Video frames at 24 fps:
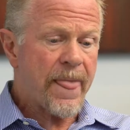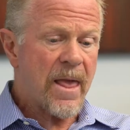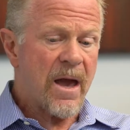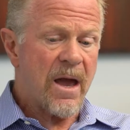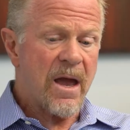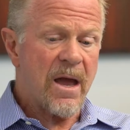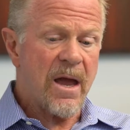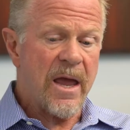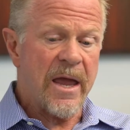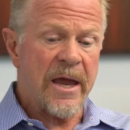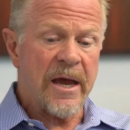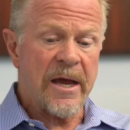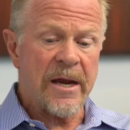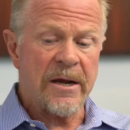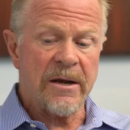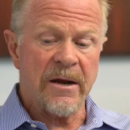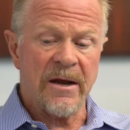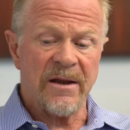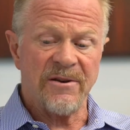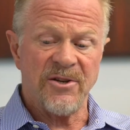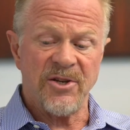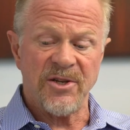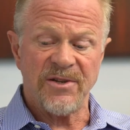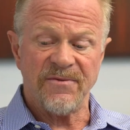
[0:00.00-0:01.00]
And
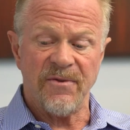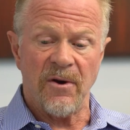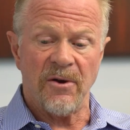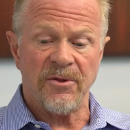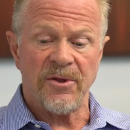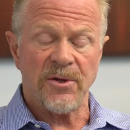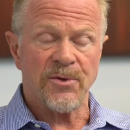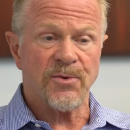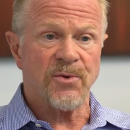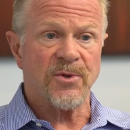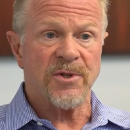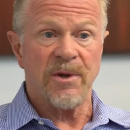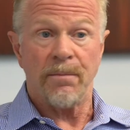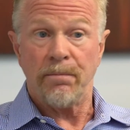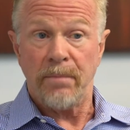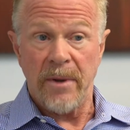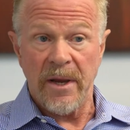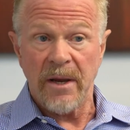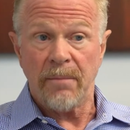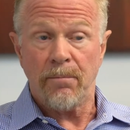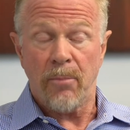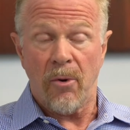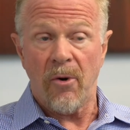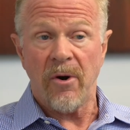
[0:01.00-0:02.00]
I just felt this was a
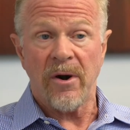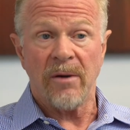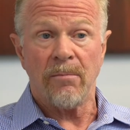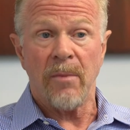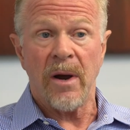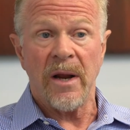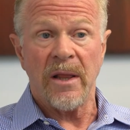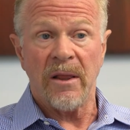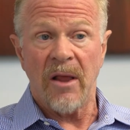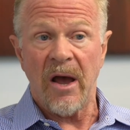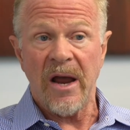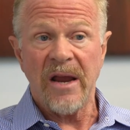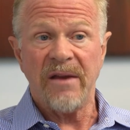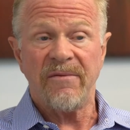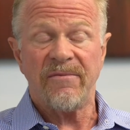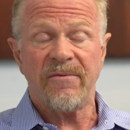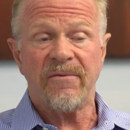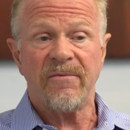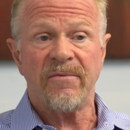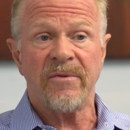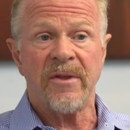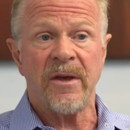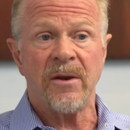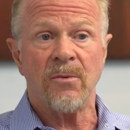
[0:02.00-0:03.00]
big part of my life
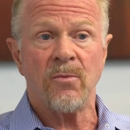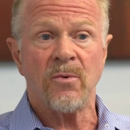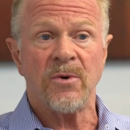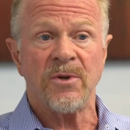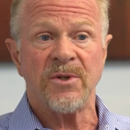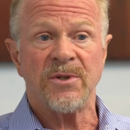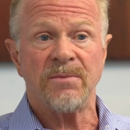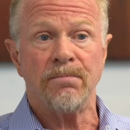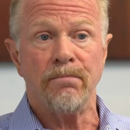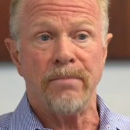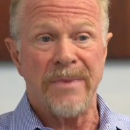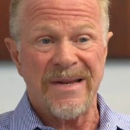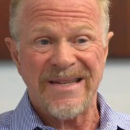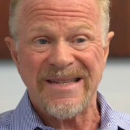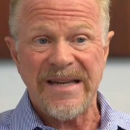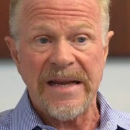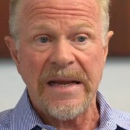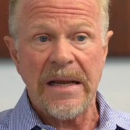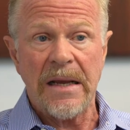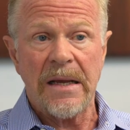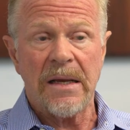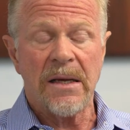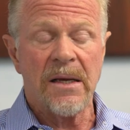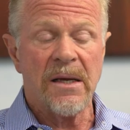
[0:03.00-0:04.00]
that was
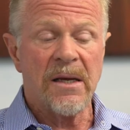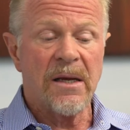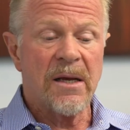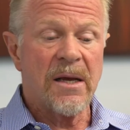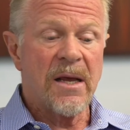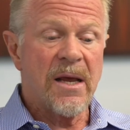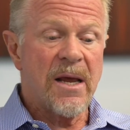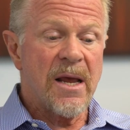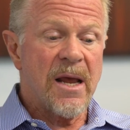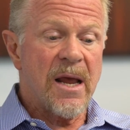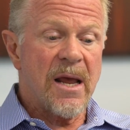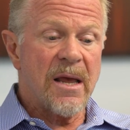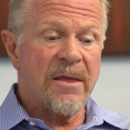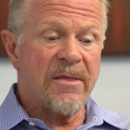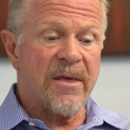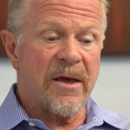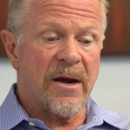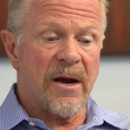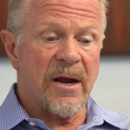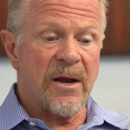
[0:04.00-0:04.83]
missing, that I